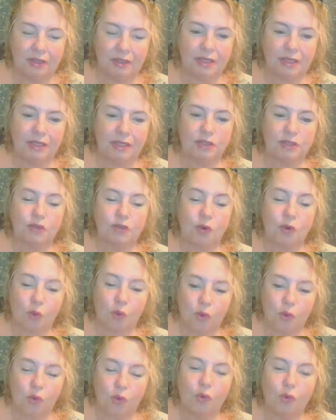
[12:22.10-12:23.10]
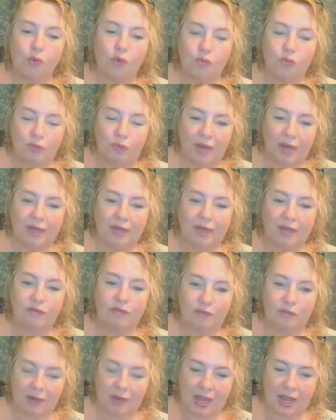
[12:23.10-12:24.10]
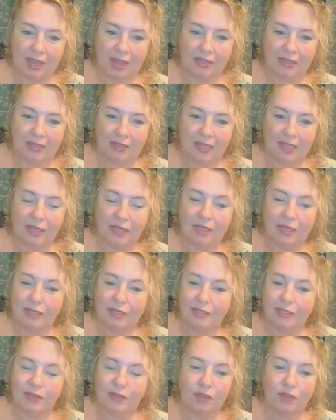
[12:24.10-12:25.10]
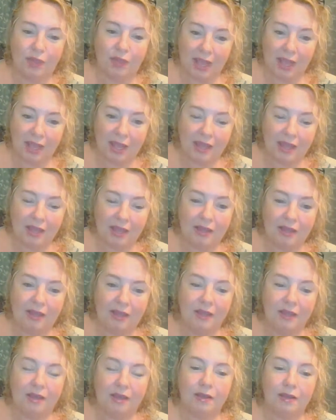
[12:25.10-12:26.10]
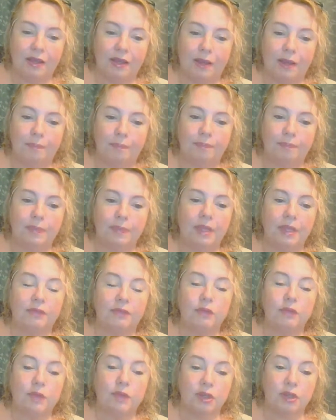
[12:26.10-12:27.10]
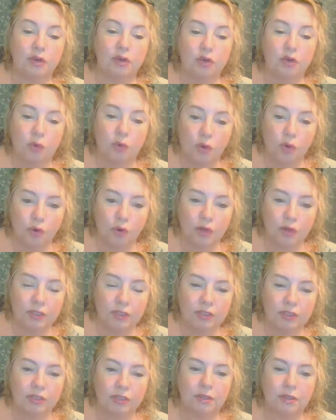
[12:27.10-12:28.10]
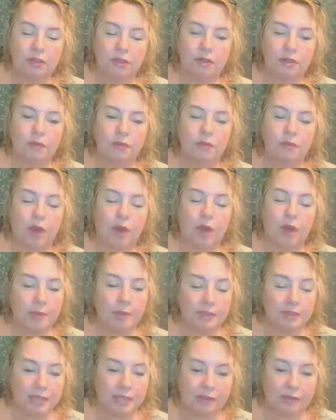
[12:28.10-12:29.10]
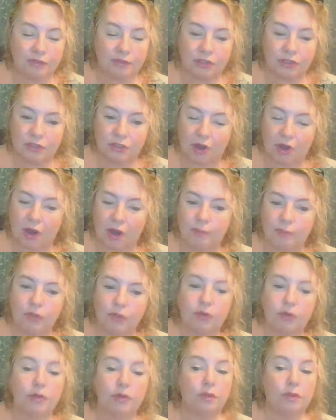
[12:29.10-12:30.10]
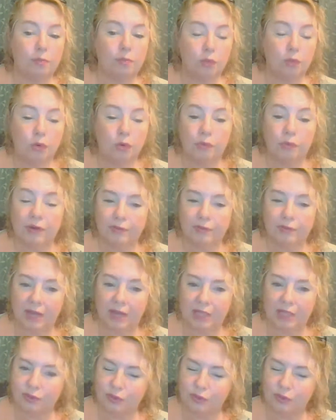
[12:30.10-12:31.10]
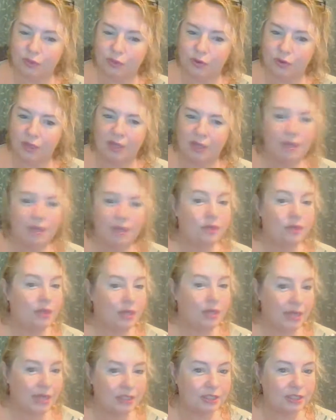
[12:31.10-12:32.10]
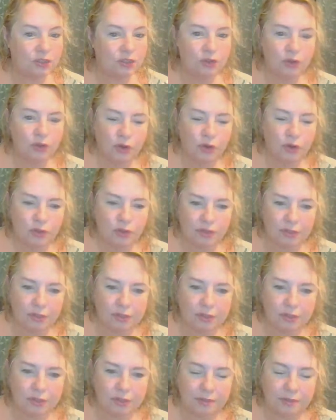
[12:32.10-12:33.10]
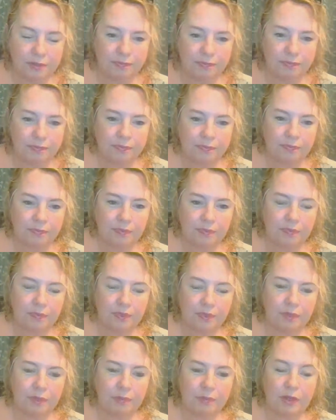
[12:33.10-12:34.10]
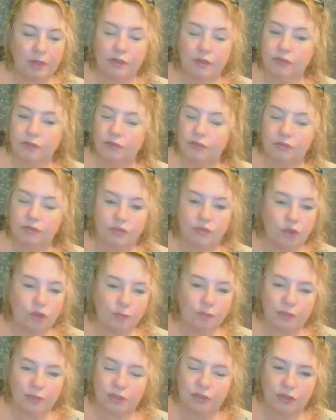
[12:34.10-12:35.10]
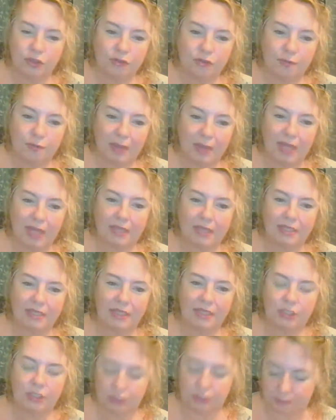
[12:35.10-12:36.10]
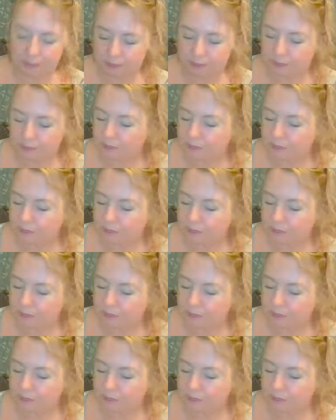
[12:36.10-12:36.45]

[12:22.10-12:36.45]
It is all red flags, and it is there. If you ignore it, what happens after time, the more red flags you ignore, the less you notice because you've stopped yourself from paying attention.